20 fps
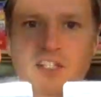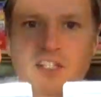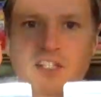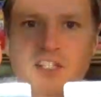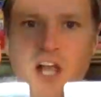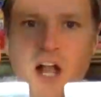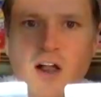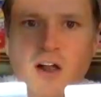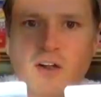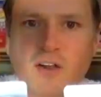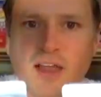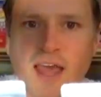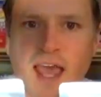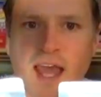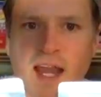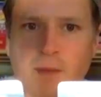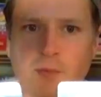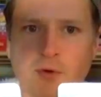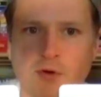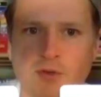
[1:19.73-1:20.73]
jungle
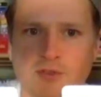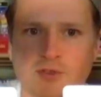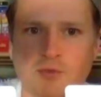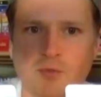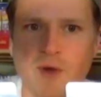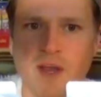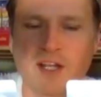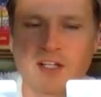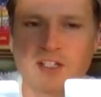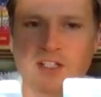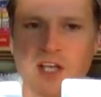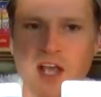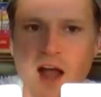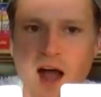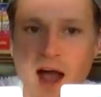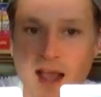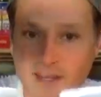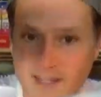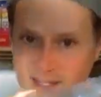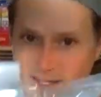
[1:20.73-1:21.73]
animals, which
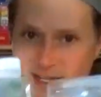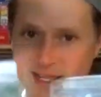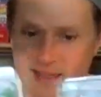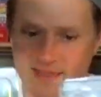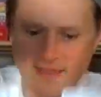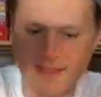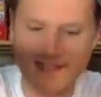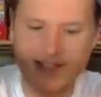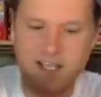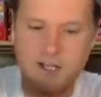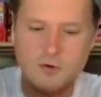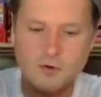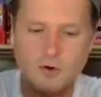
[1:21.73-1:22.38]
I did get these at